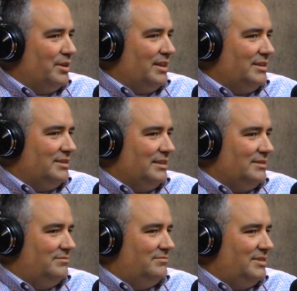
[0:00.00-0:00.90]
that it did
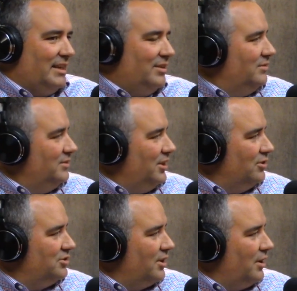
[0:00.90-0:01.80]
10
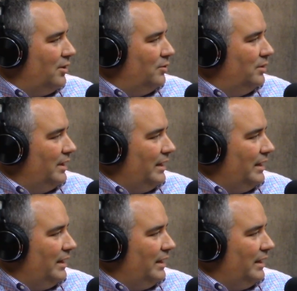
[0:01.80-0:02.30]
years ago,